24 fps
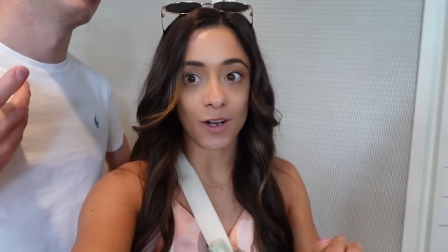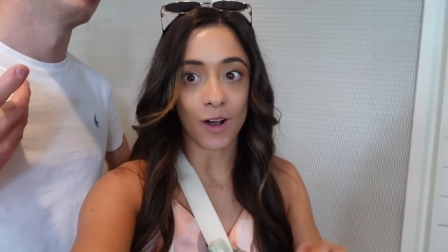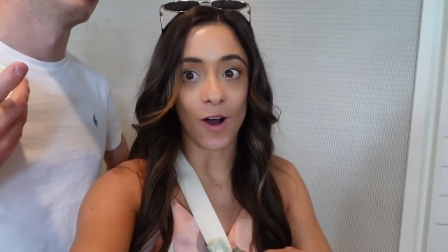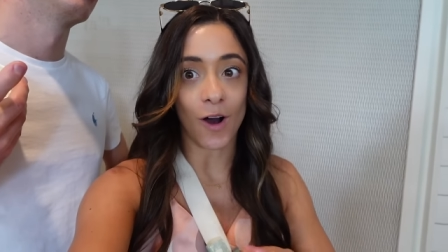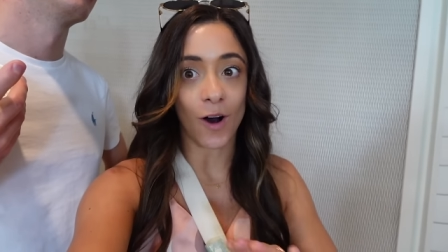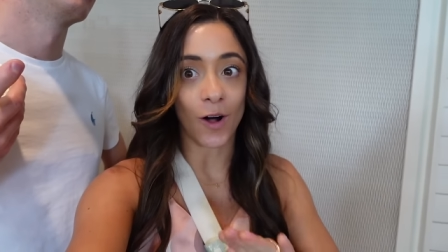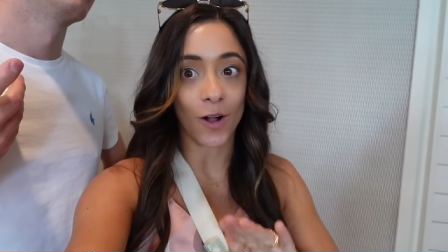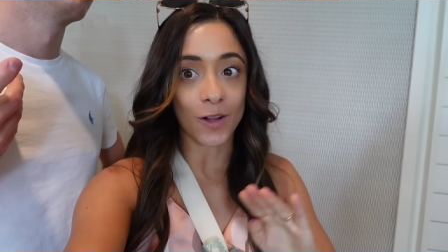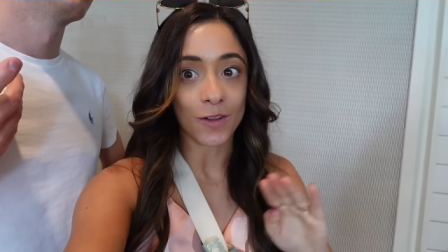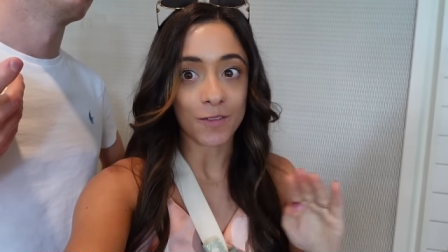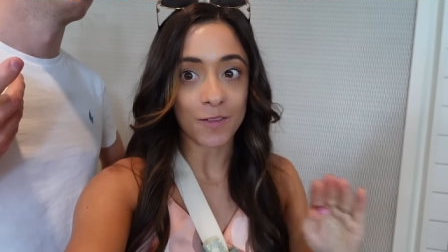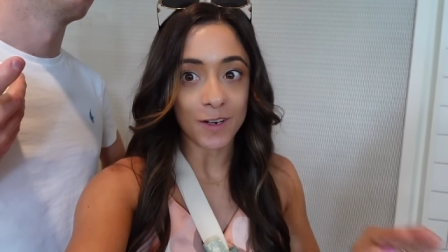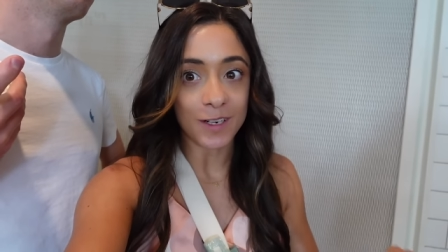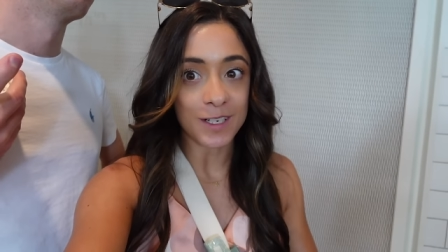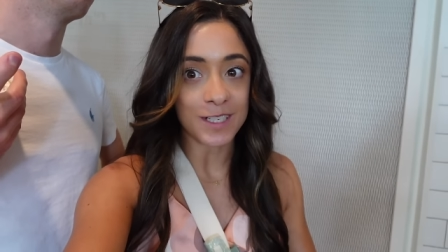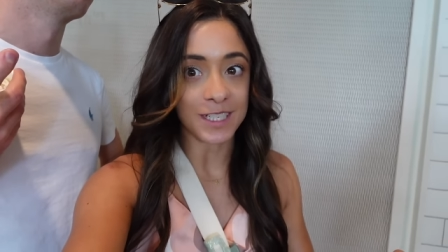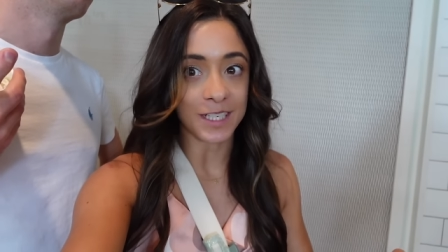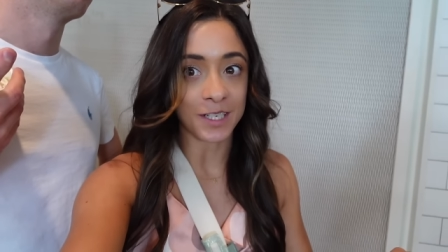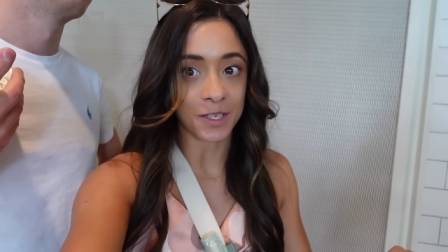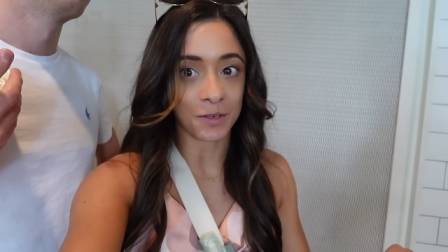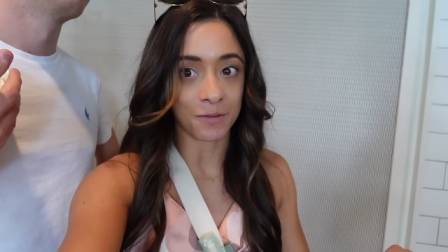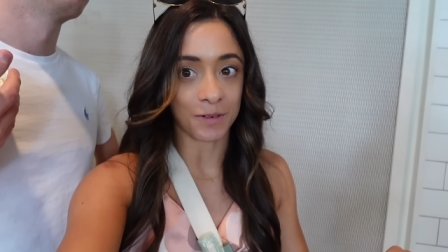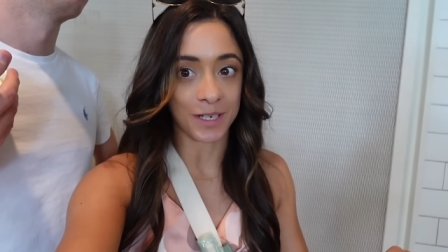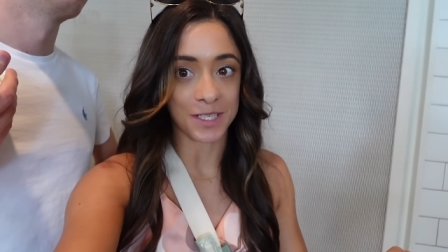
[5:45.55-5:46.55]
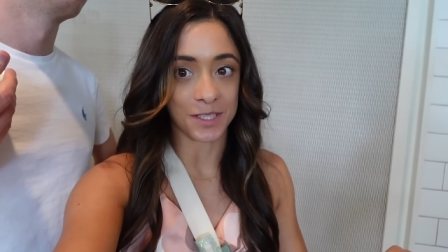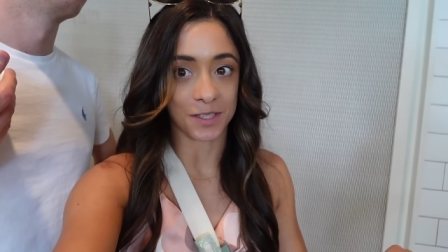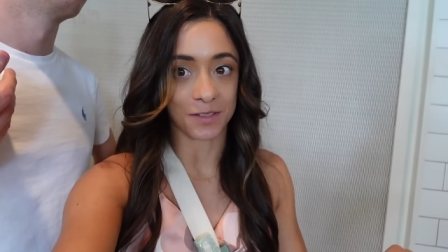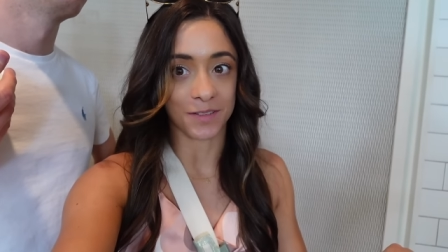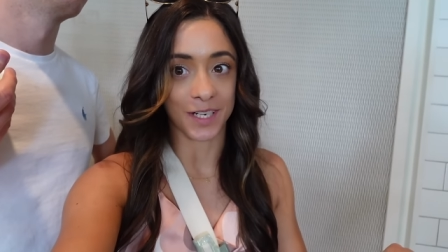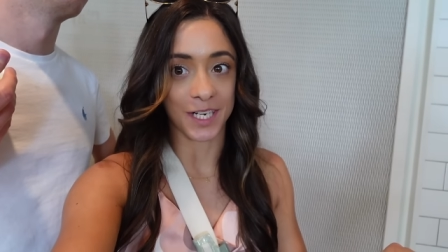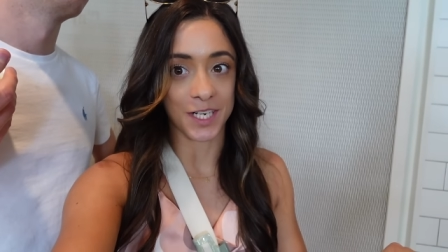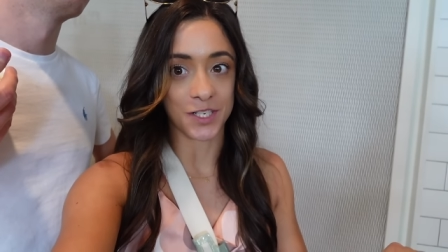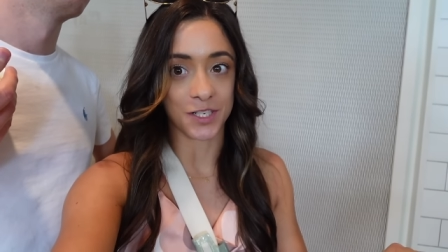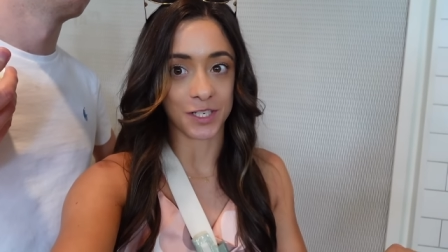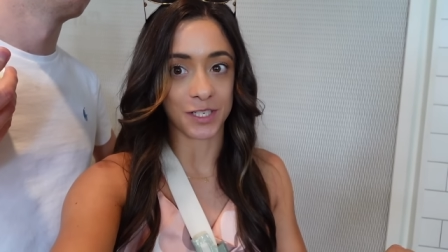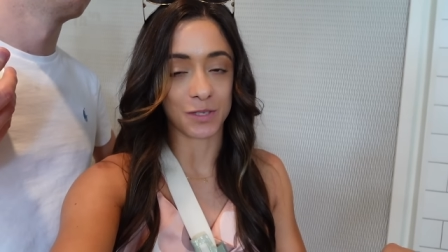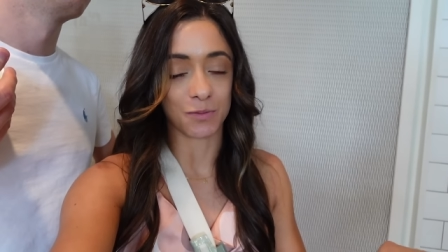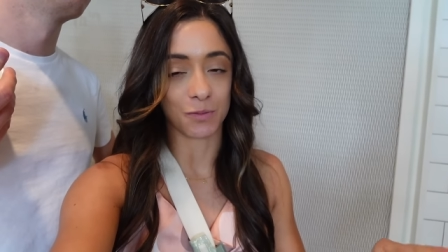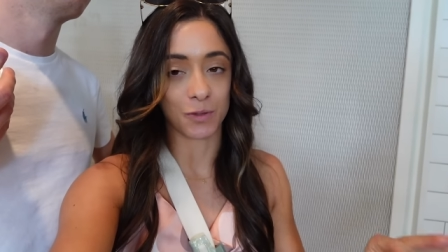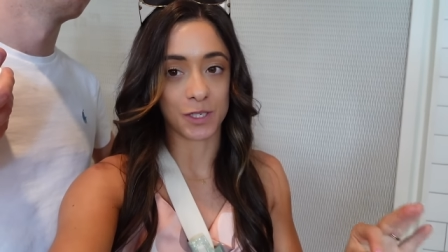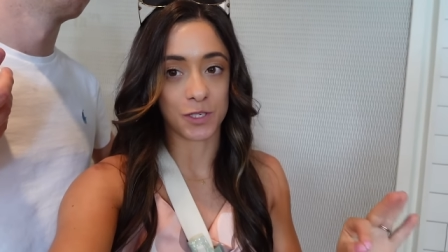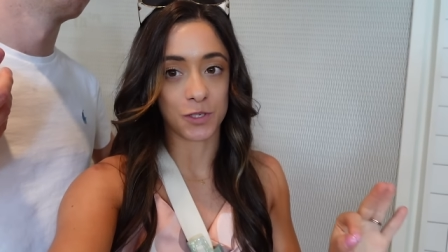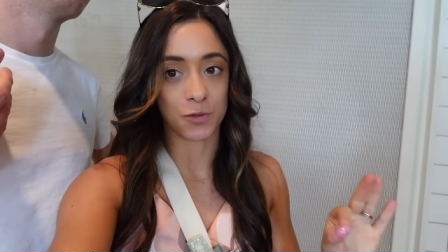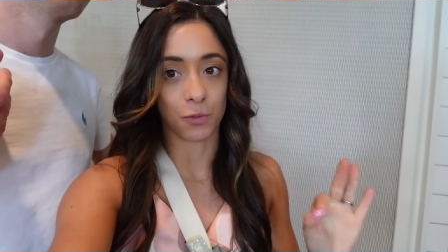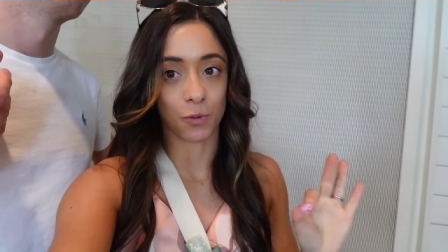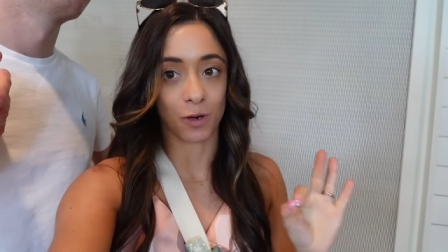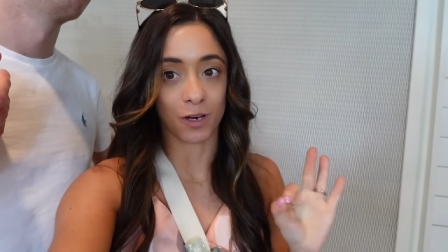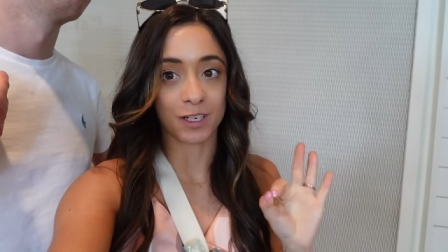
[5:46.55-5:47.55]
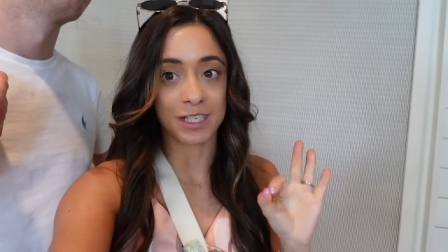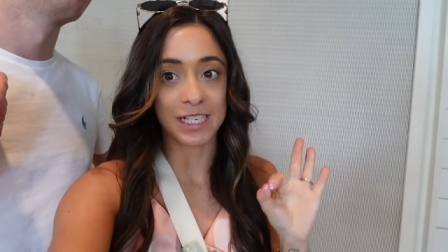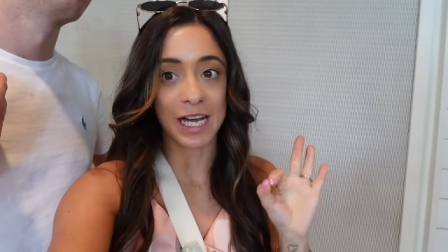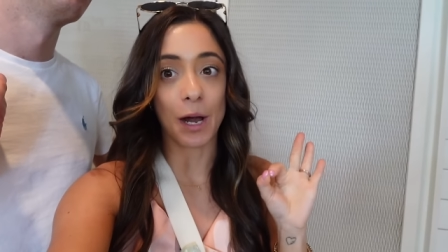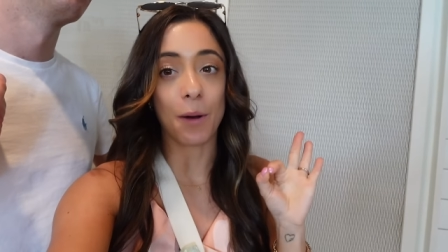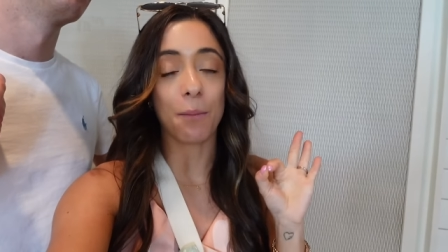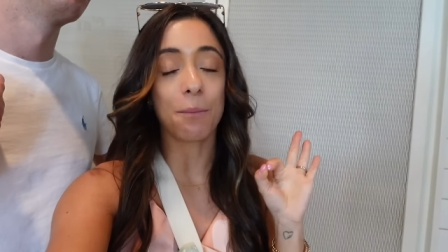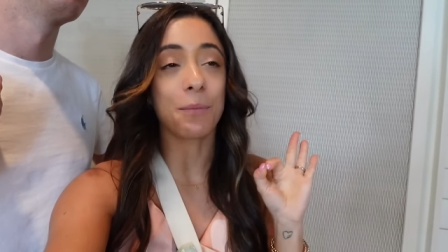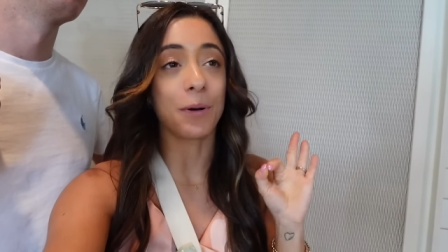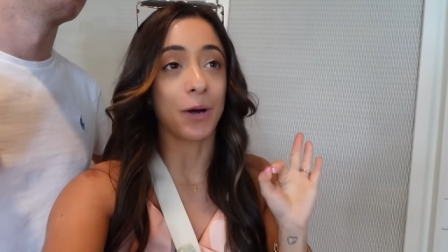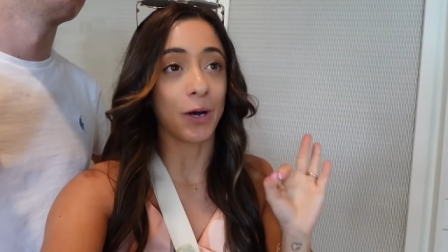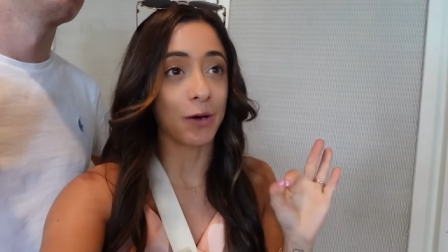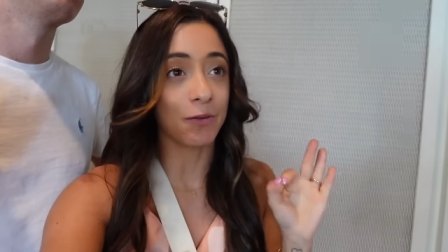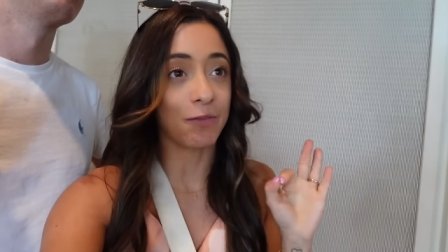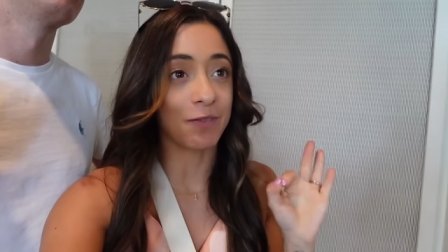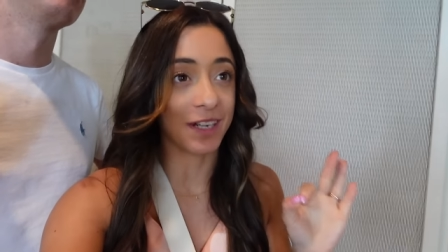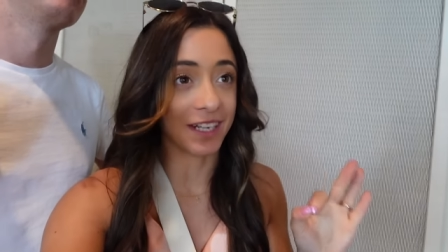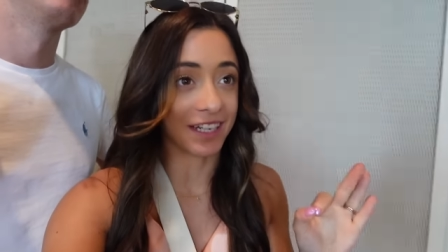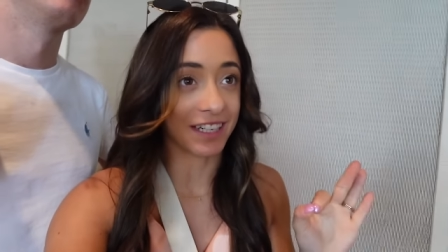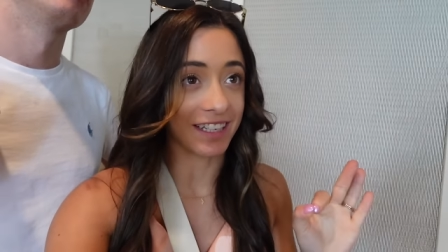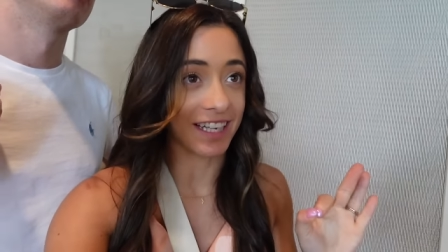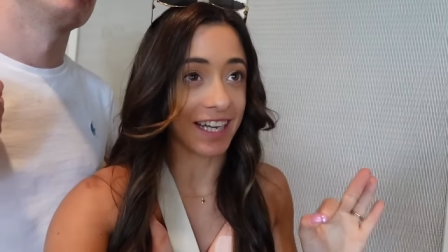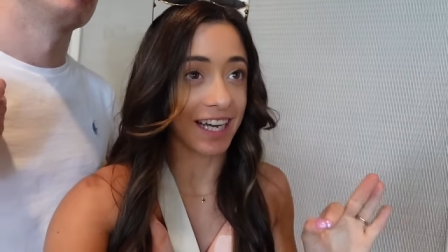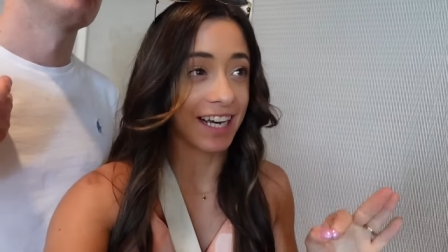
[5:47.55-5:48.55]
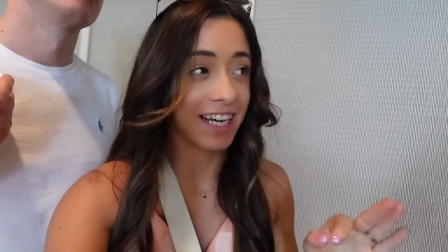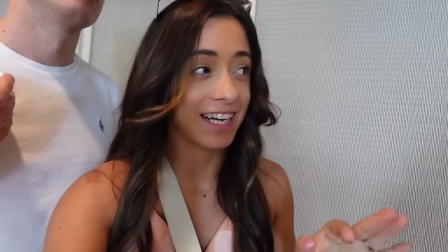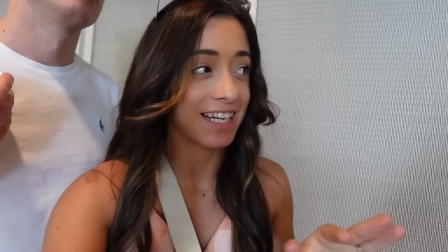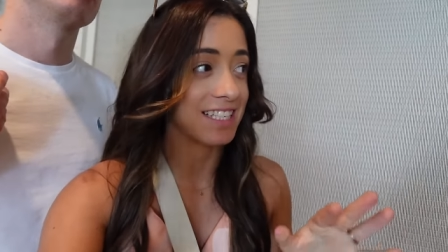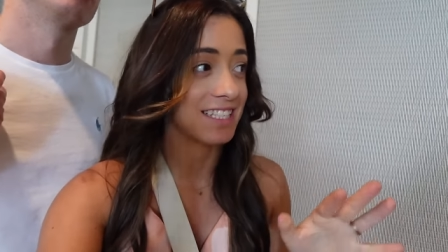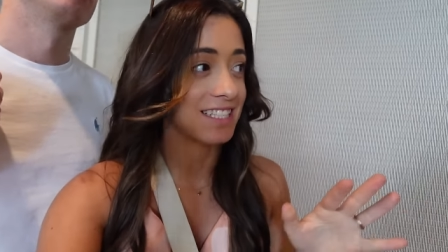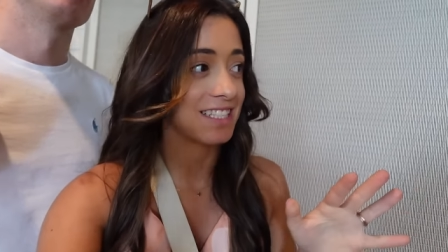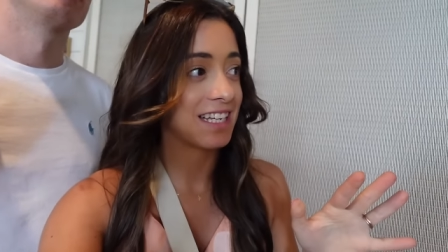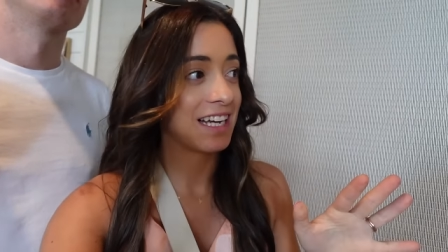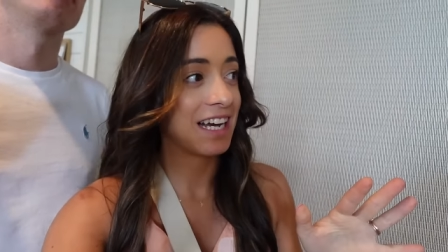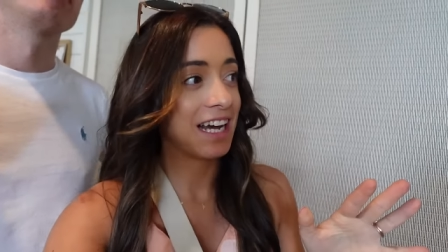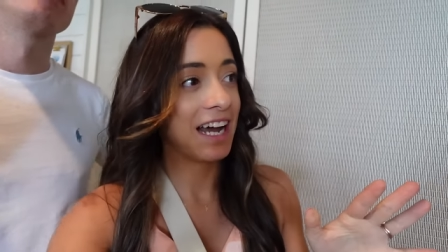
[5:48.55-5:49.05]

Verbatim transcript: all of our dinner reservations, which worked out perfectly because